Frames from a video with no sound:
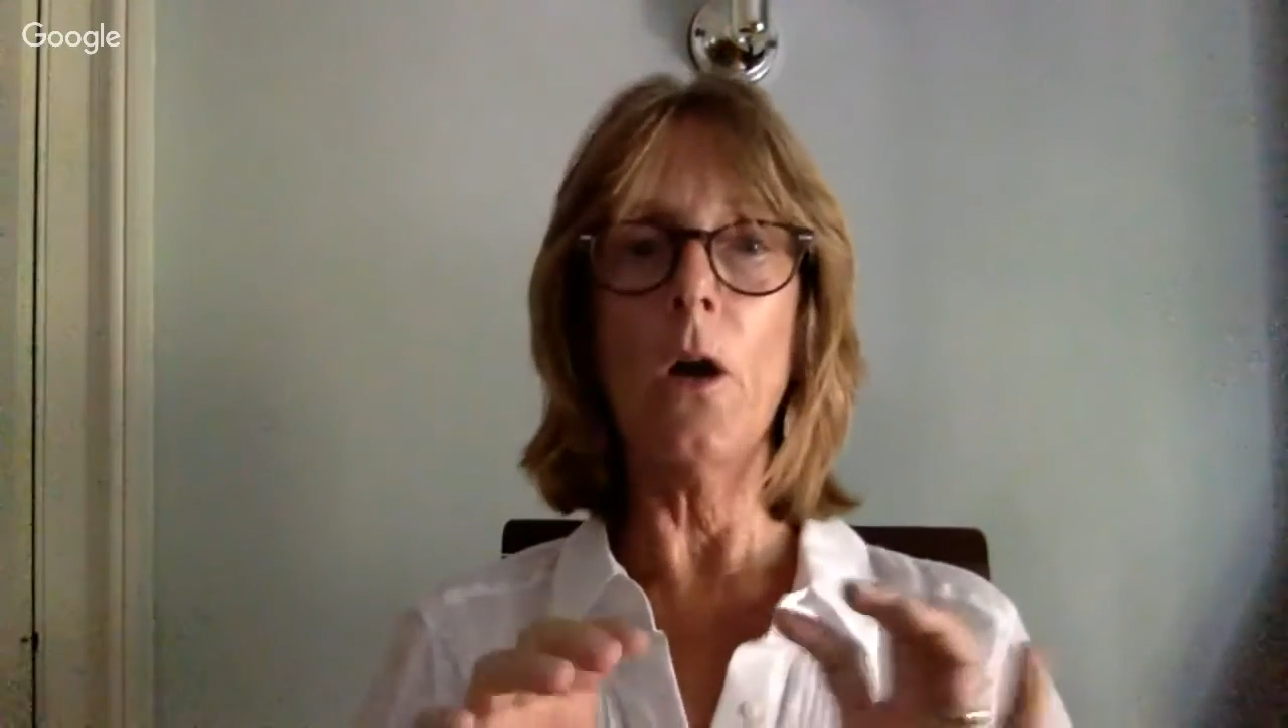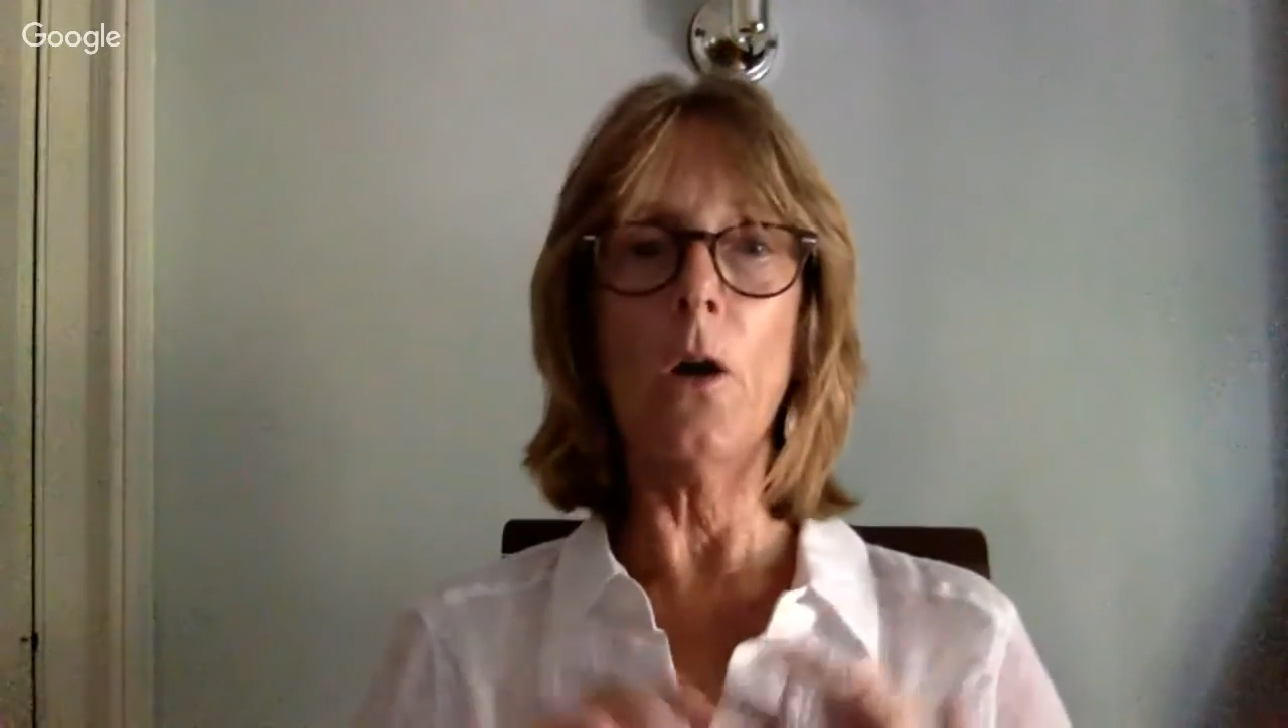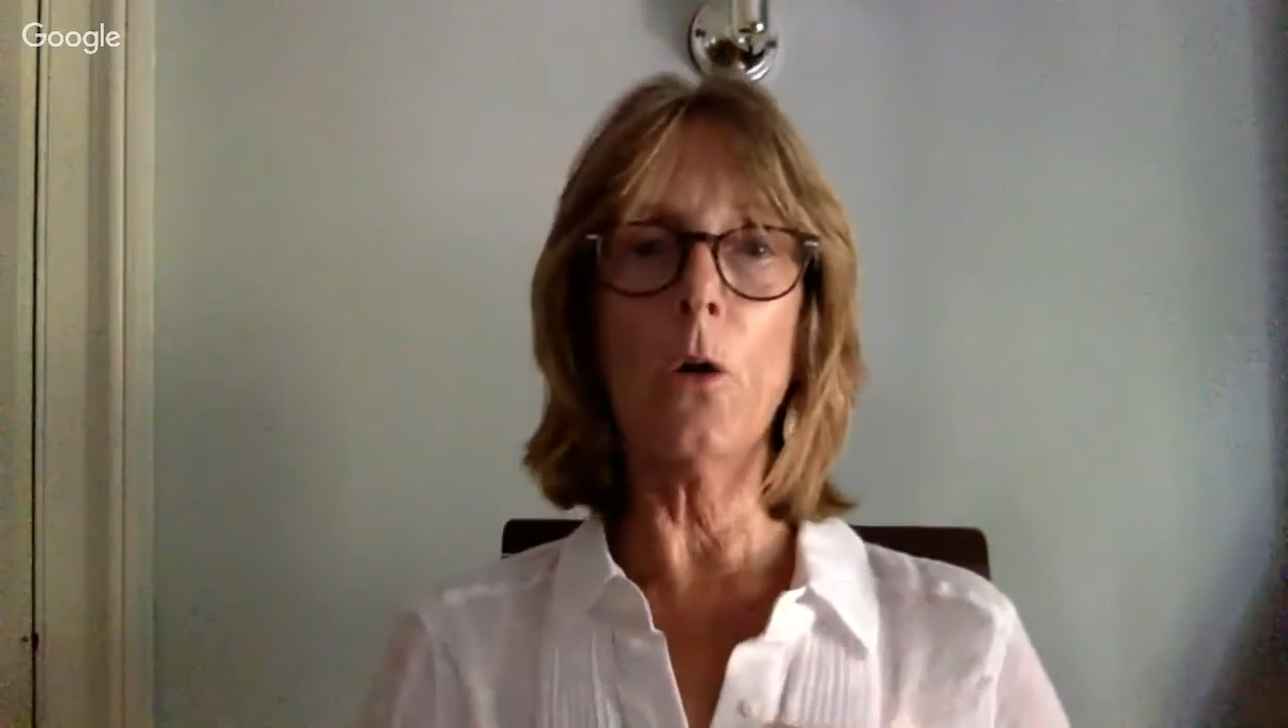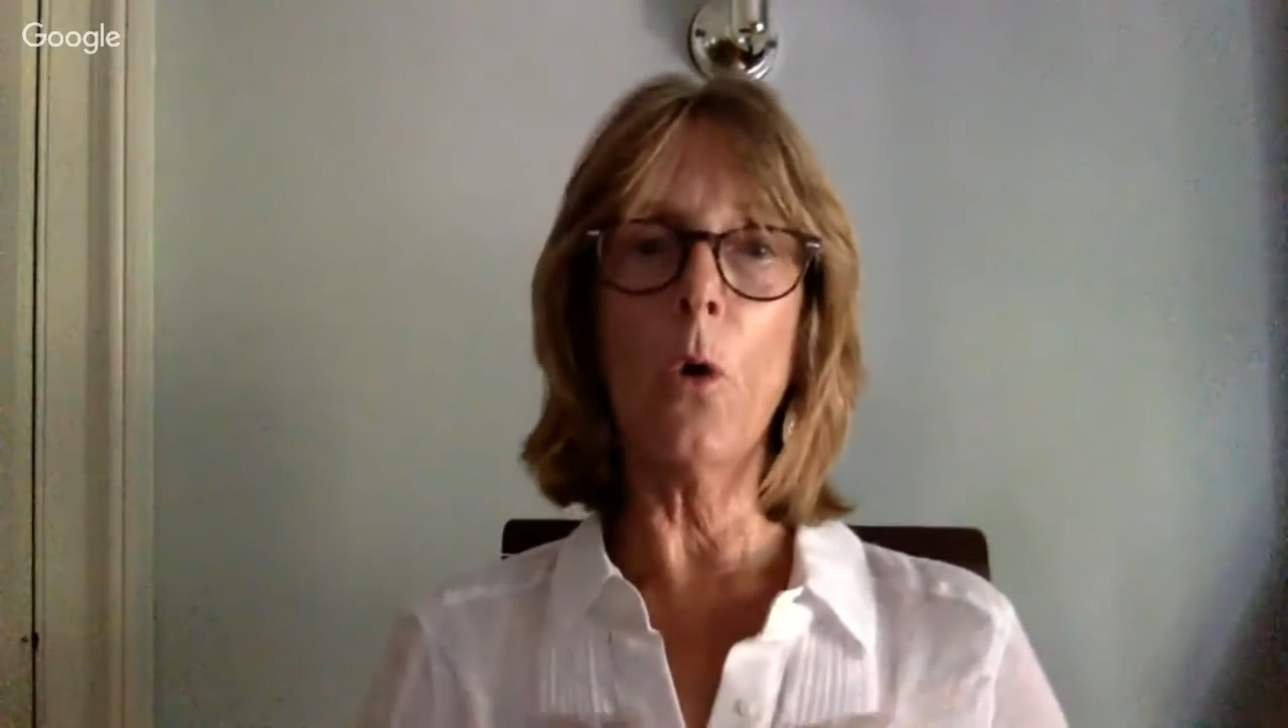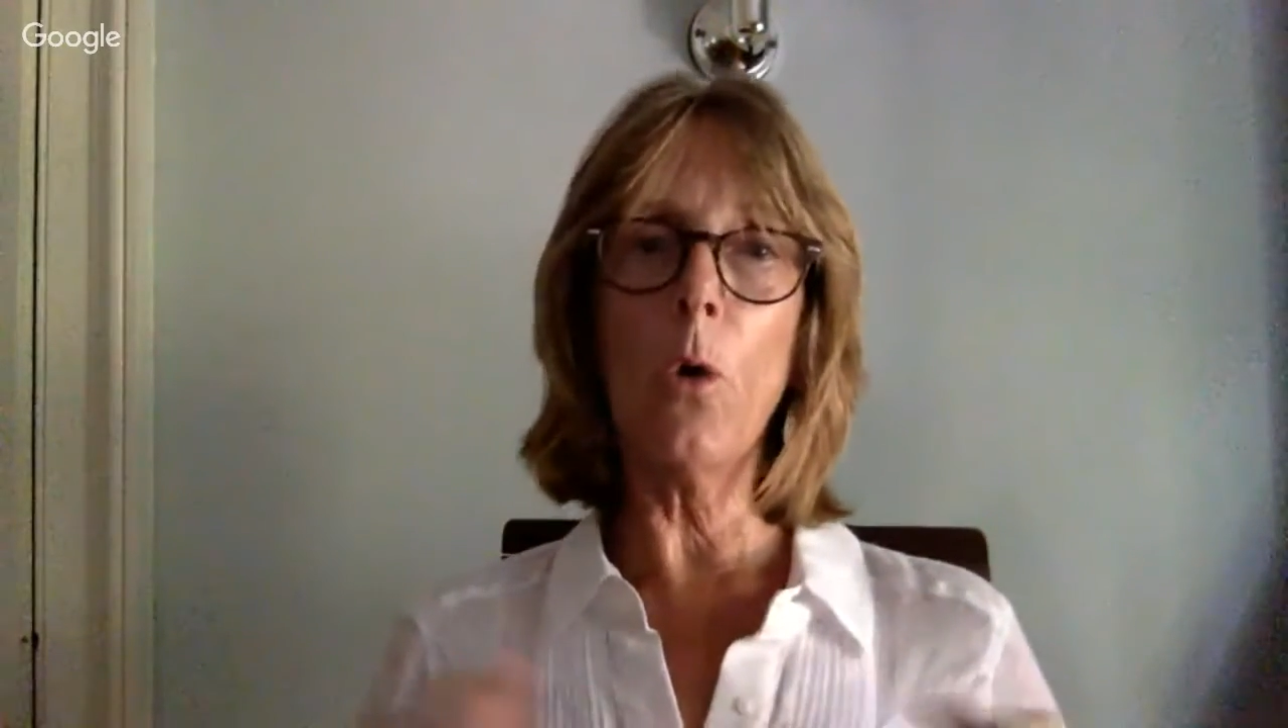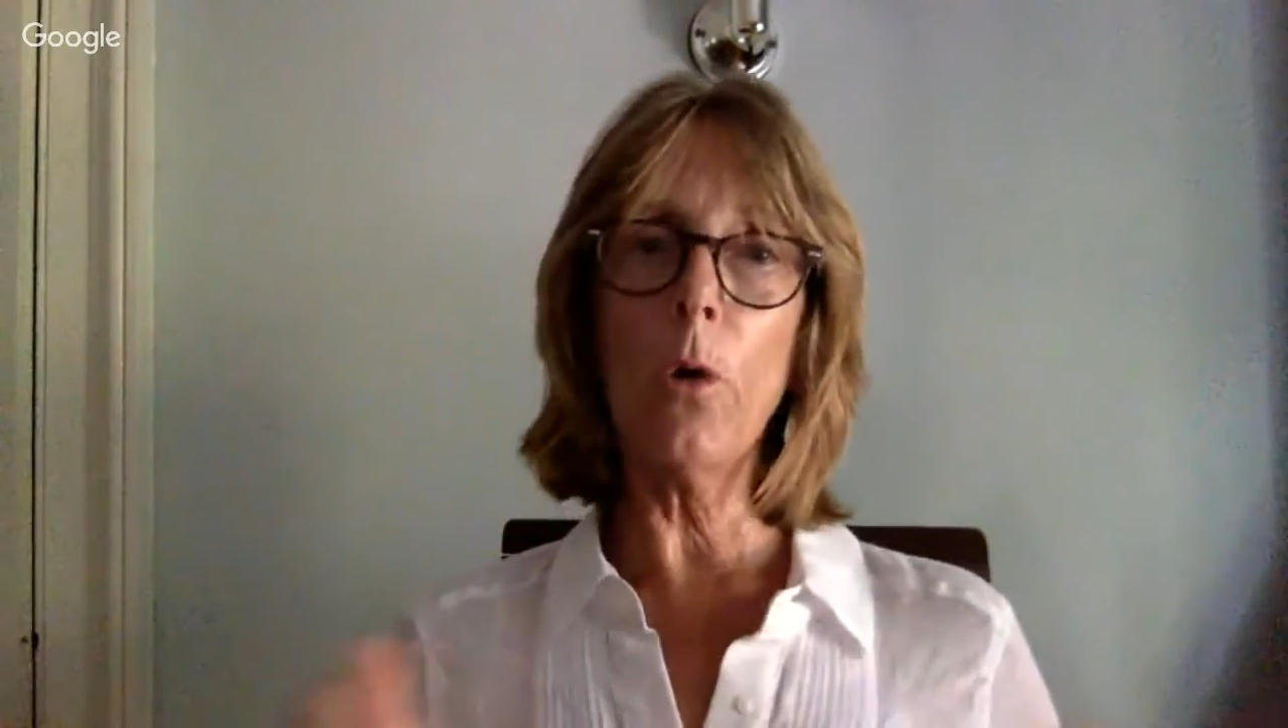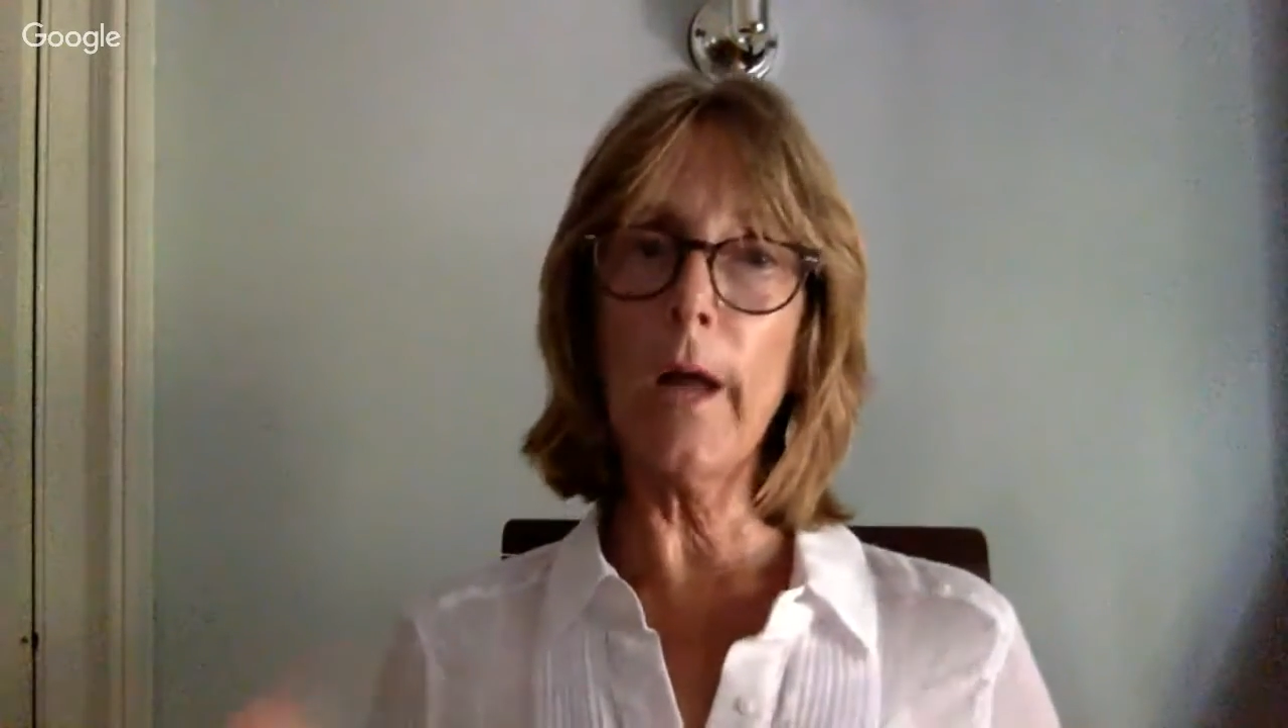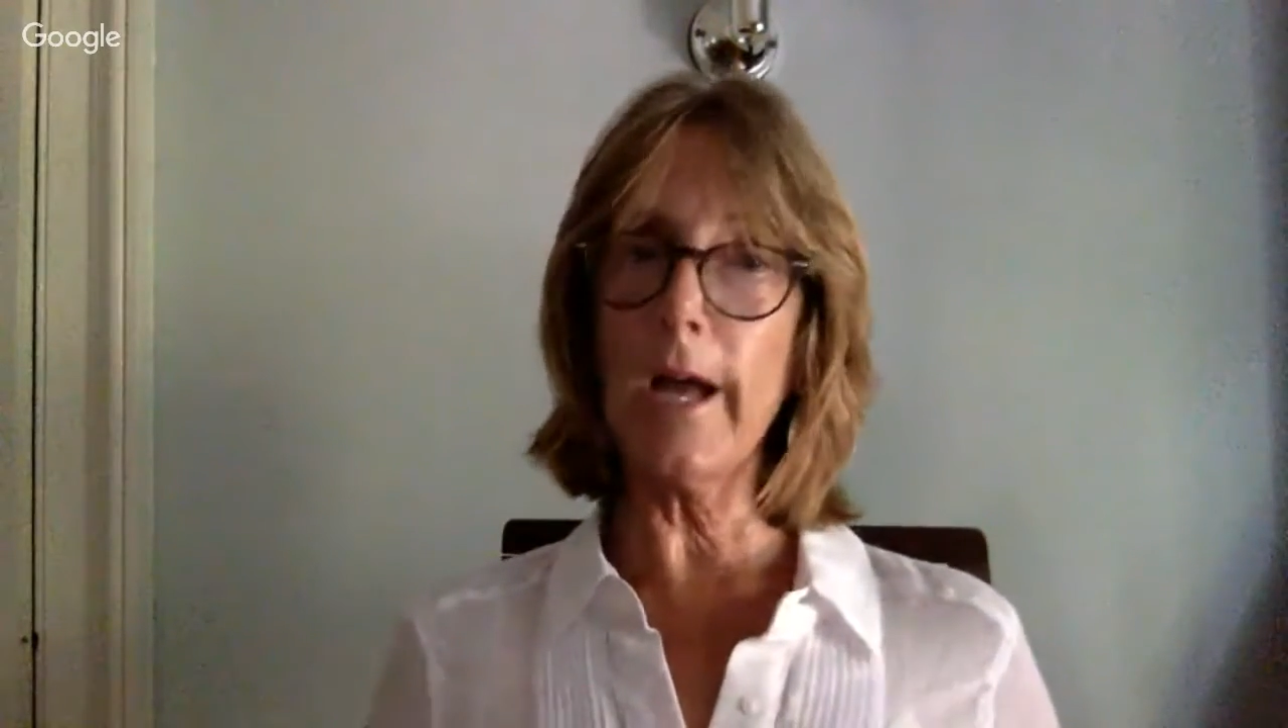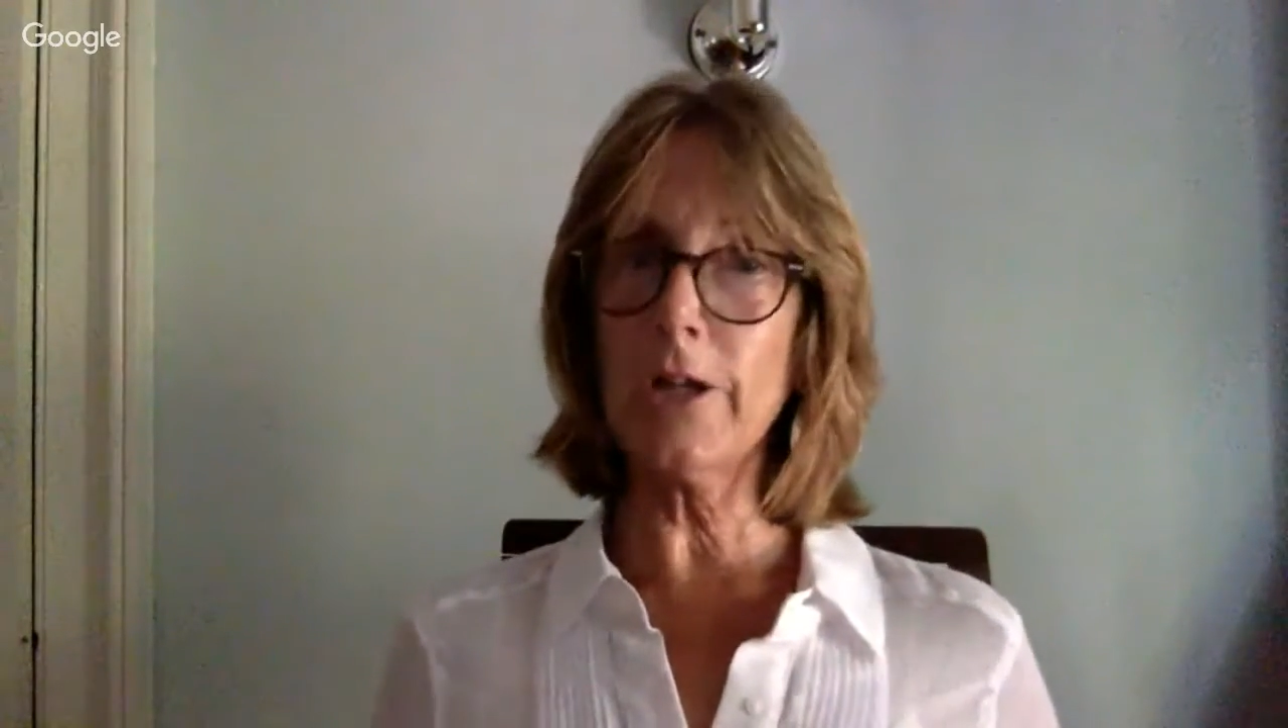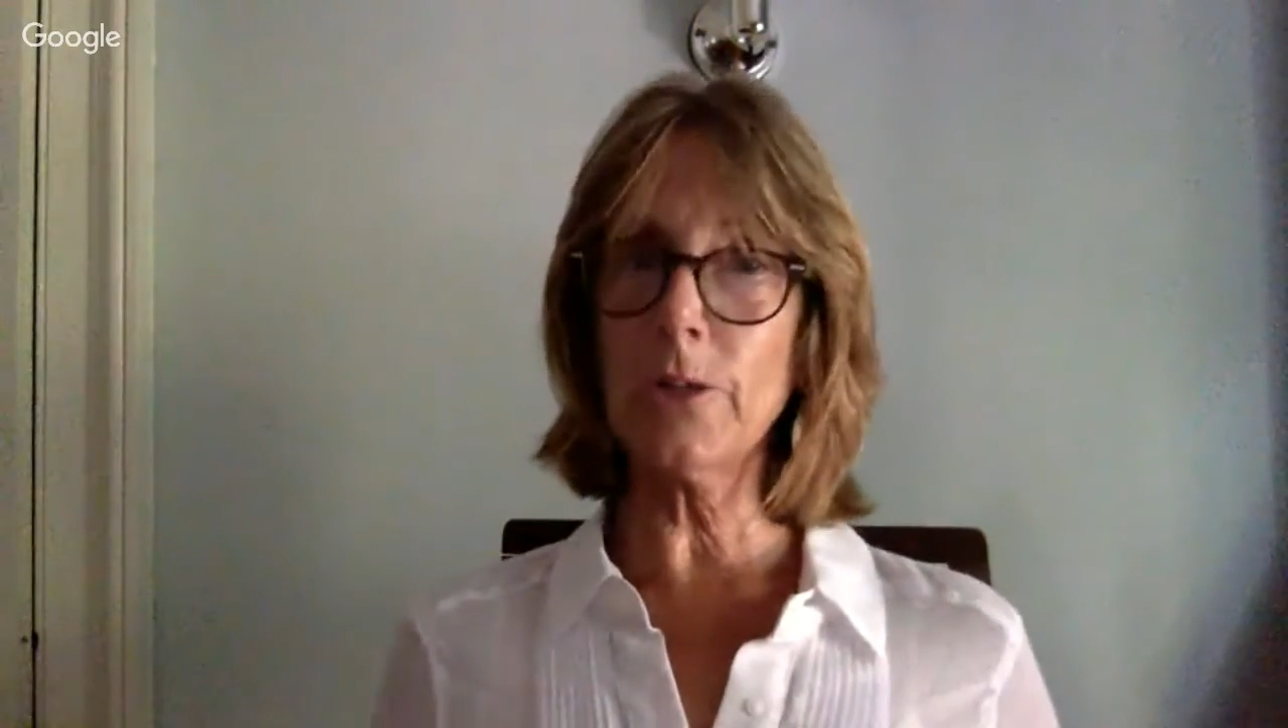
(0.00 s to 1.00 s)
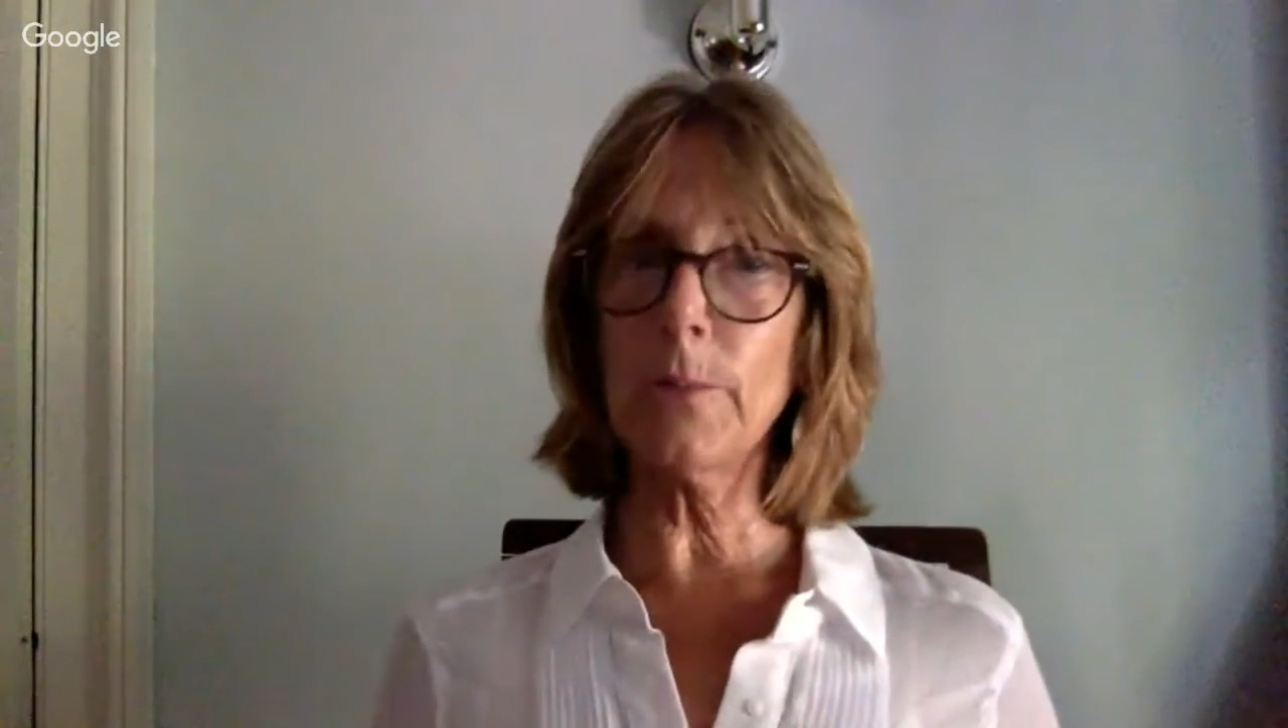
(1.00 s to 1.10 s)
a goal action